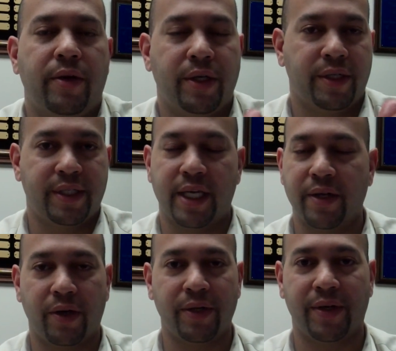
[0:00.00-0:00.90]
Oh
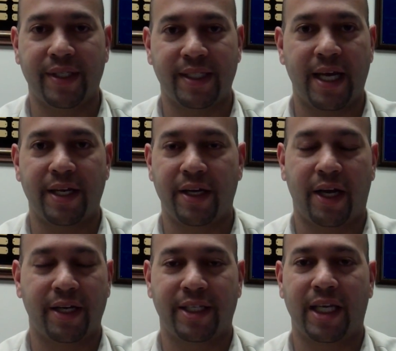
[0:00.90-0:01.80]
no, it's not
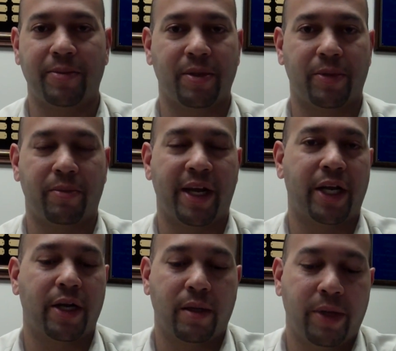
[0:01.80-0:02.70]
unacceptable, Mike
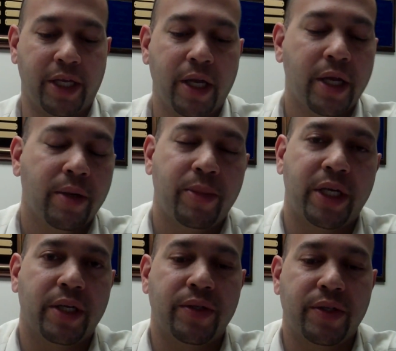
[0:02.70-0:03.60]
Huckabee,
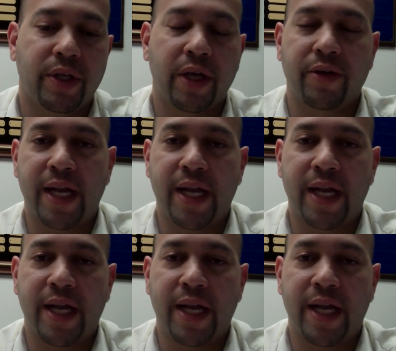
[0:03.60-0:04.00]
because the other